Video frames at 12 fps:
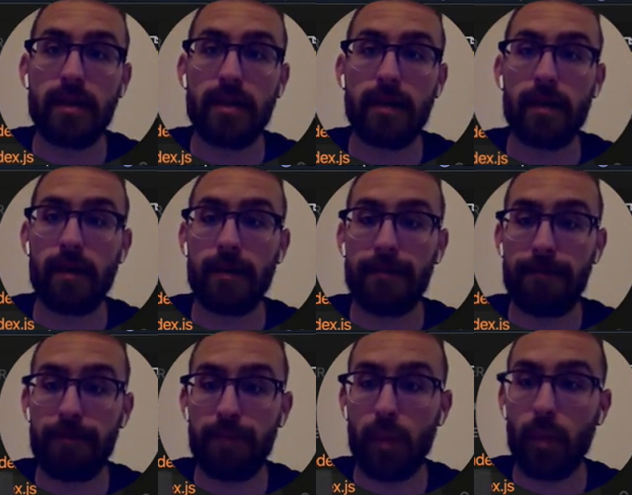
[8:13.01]

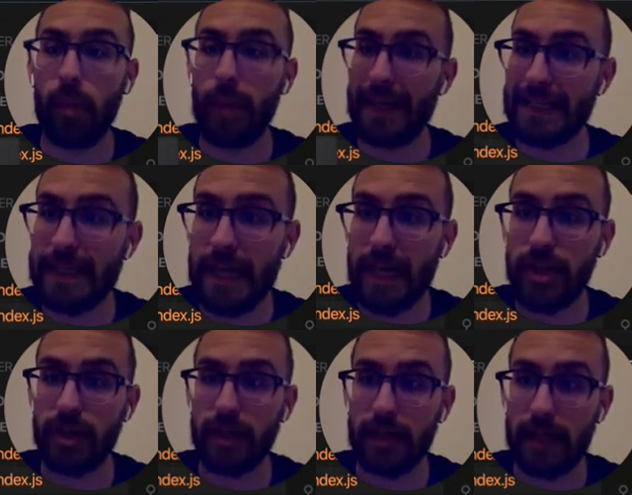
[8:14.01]
when we
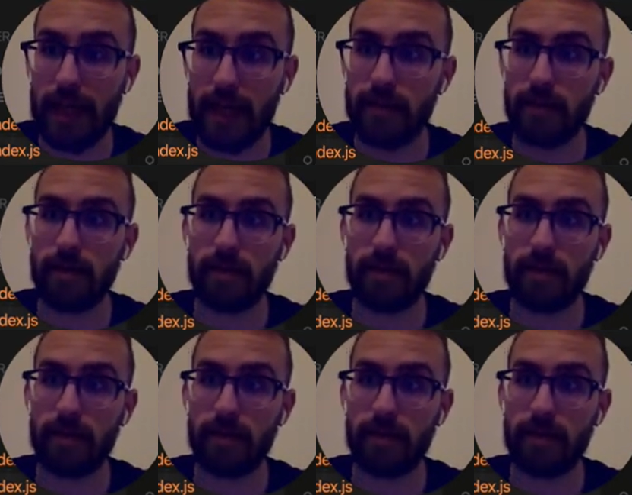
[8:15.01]
instantiate the class.